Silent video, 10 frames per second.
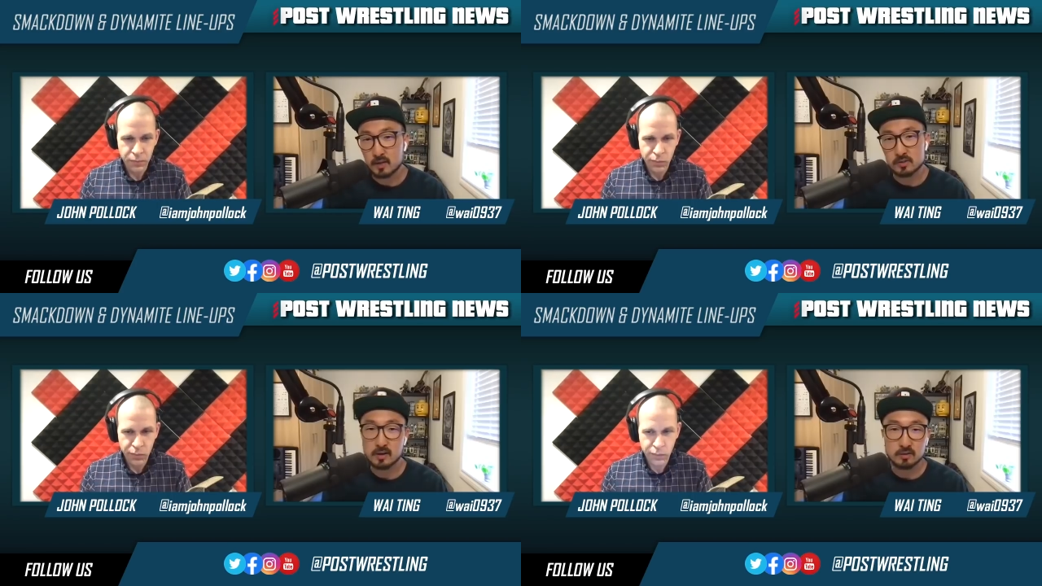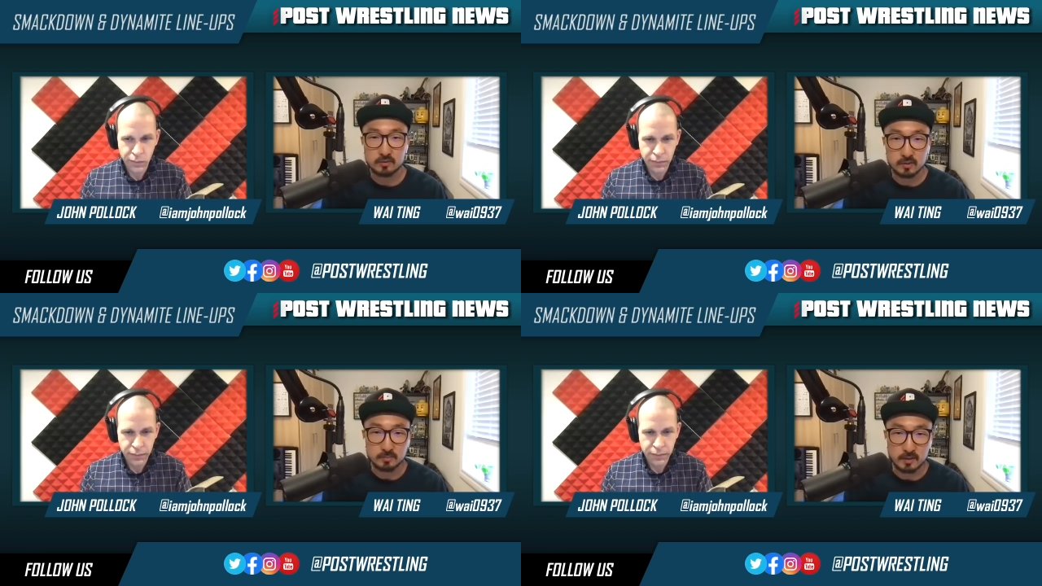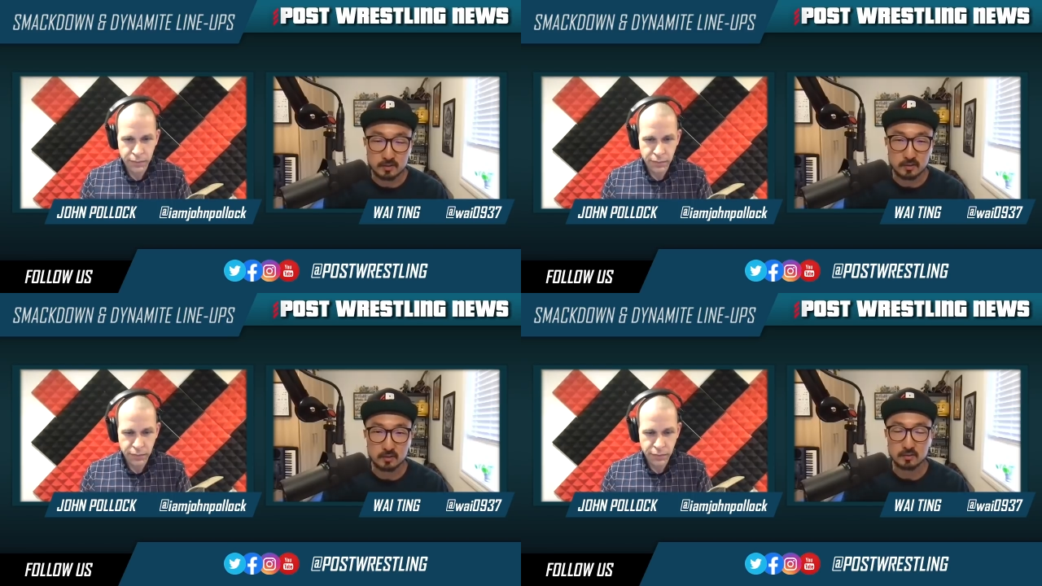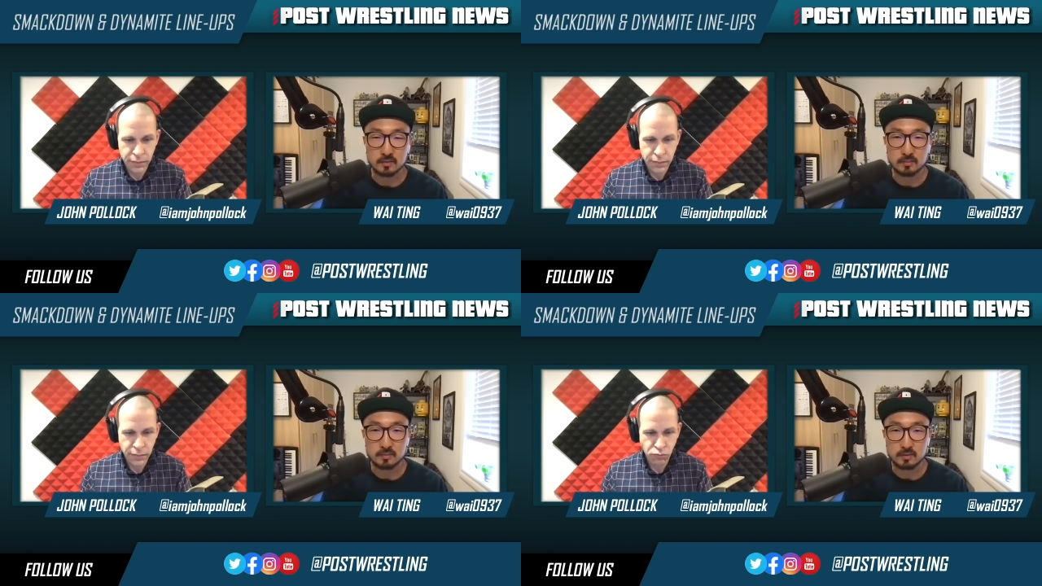Speaker 1: match, I don't really mind seeing
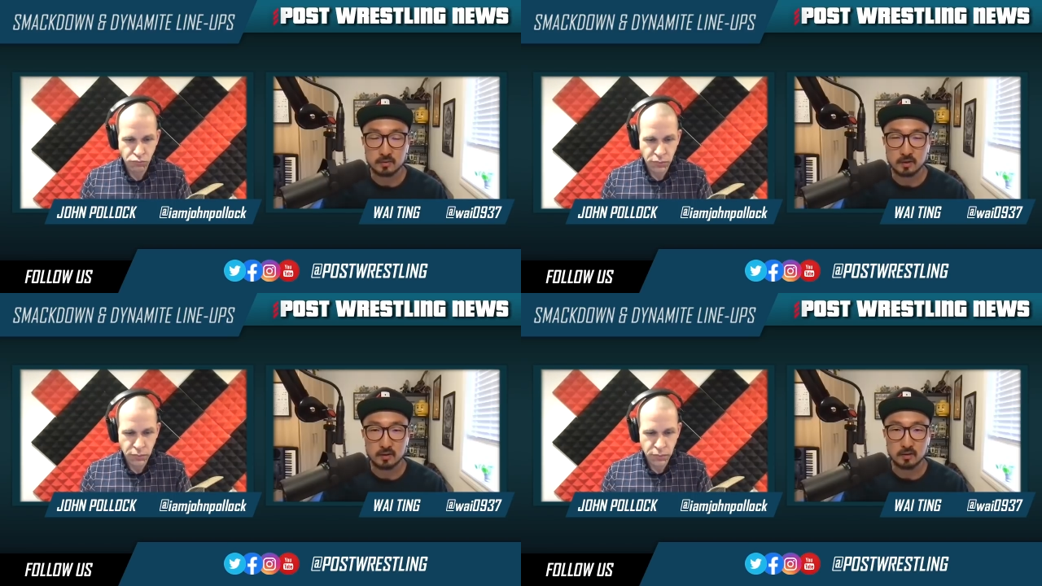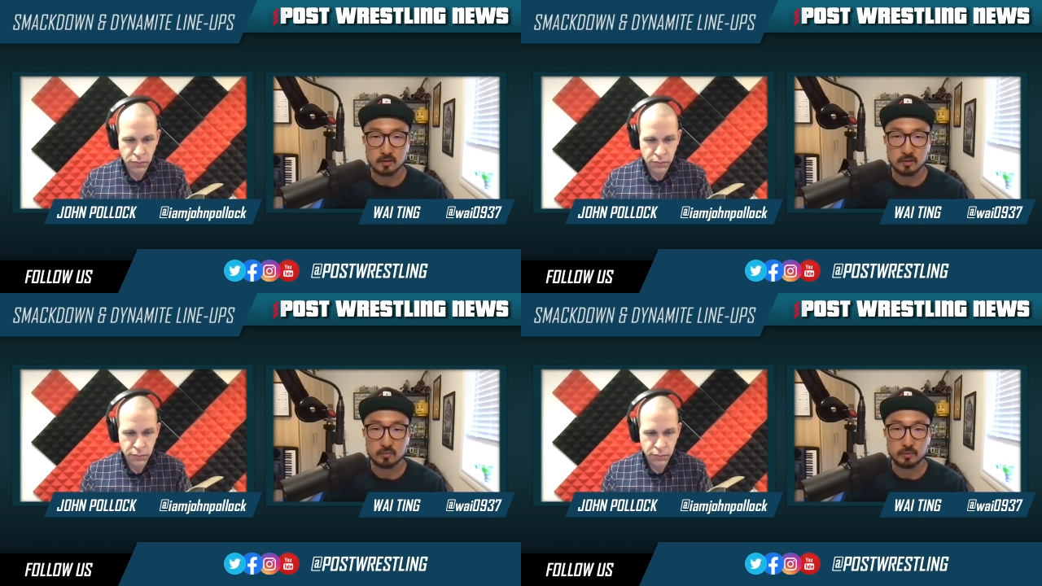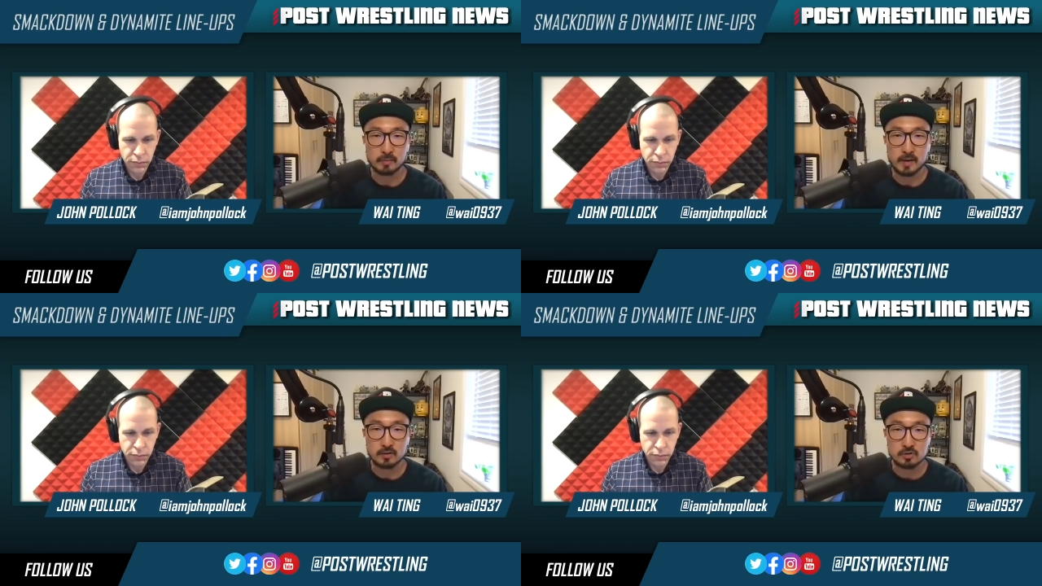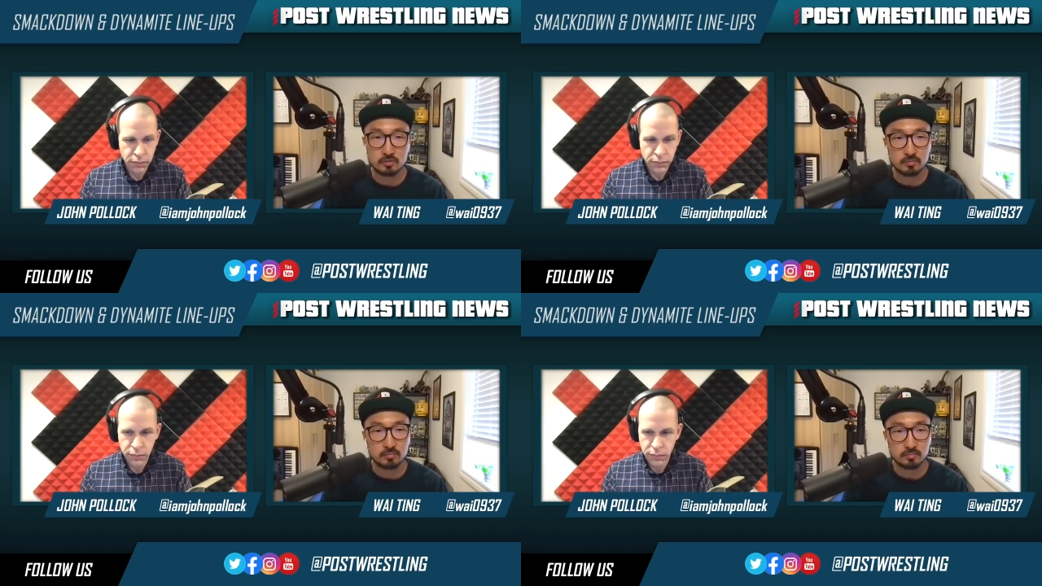some uh, a rematch.
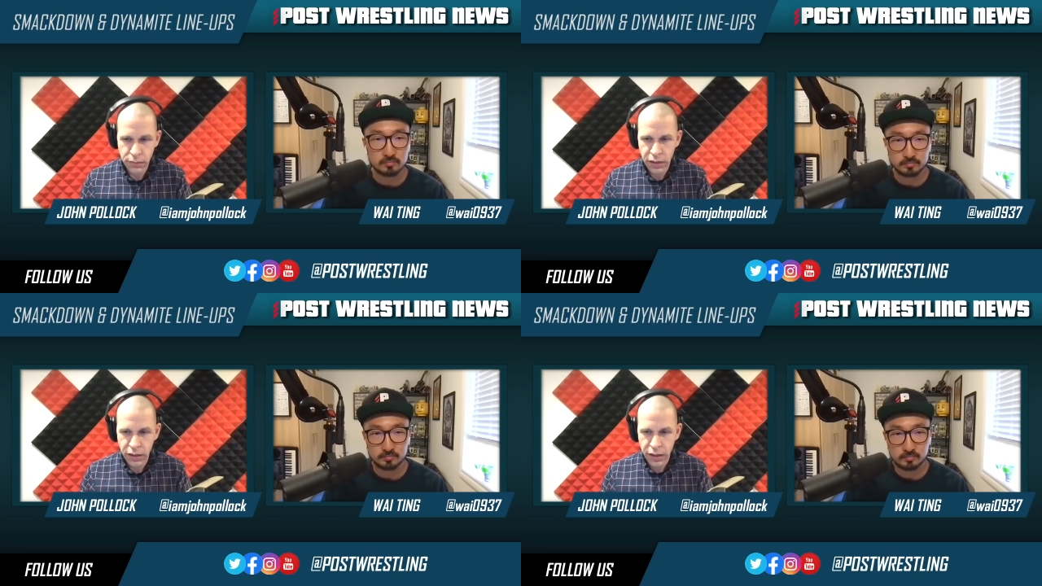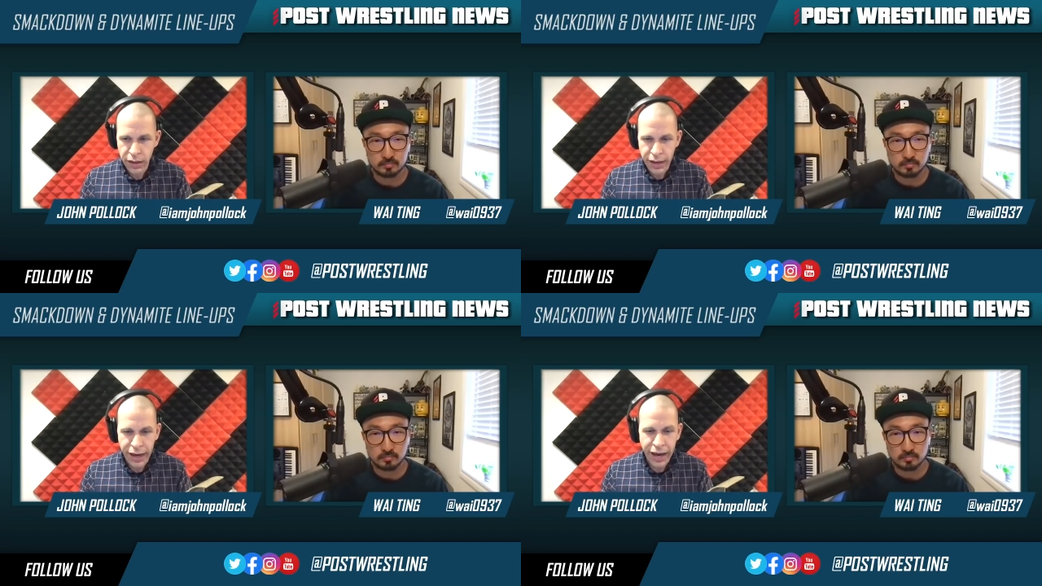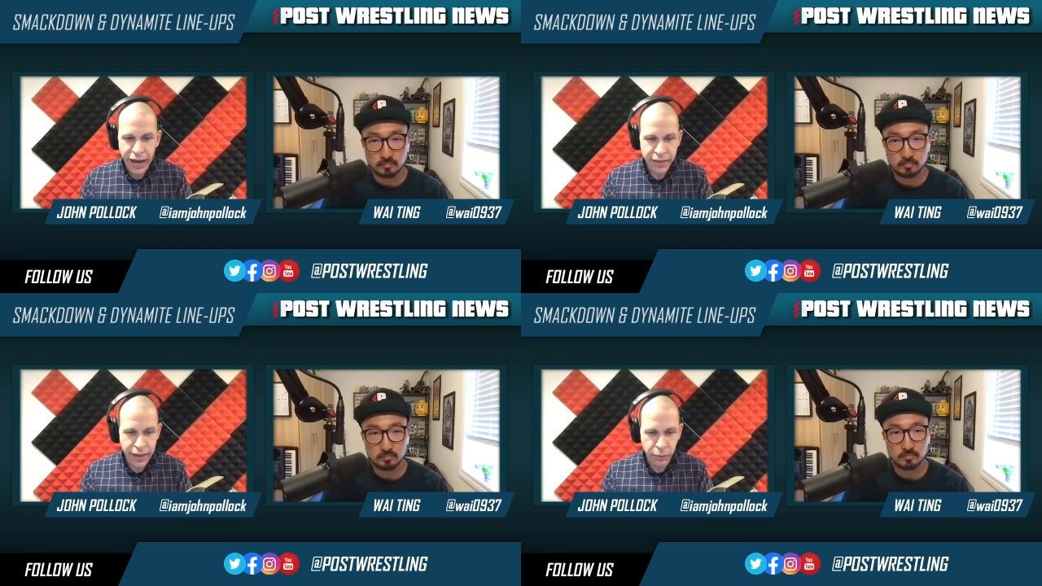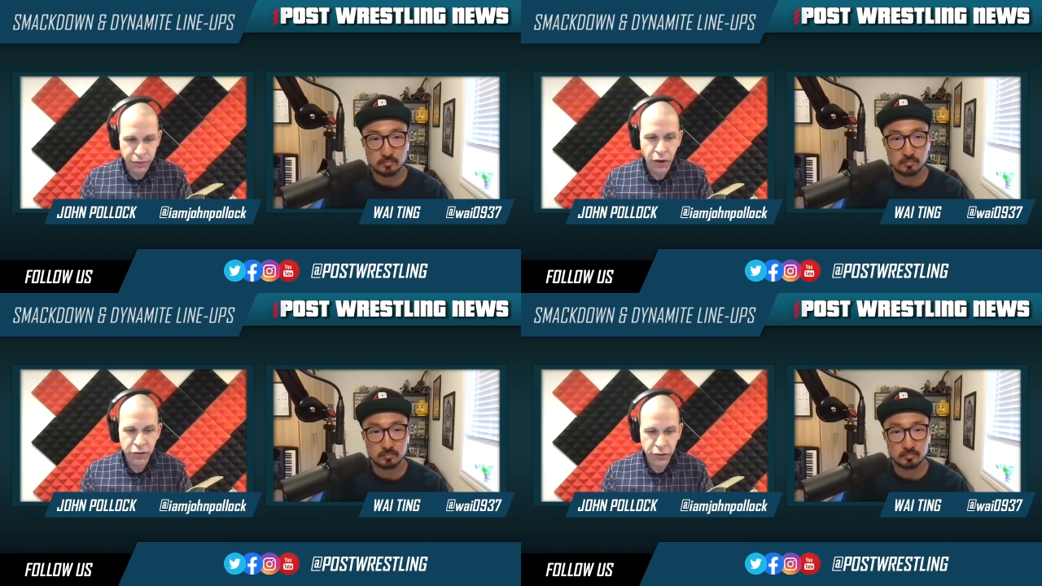
Speaker 2: And then we've
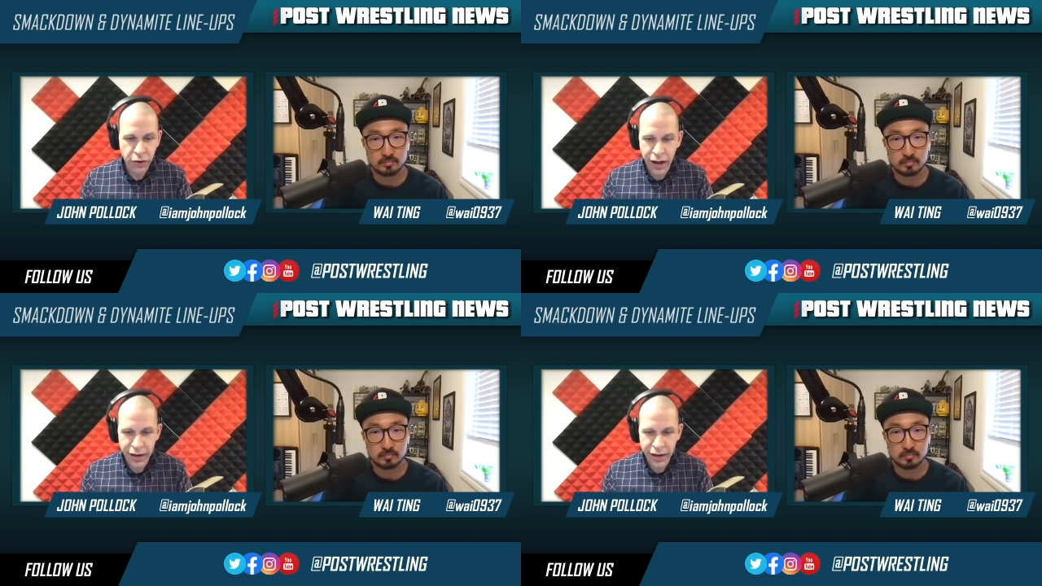also got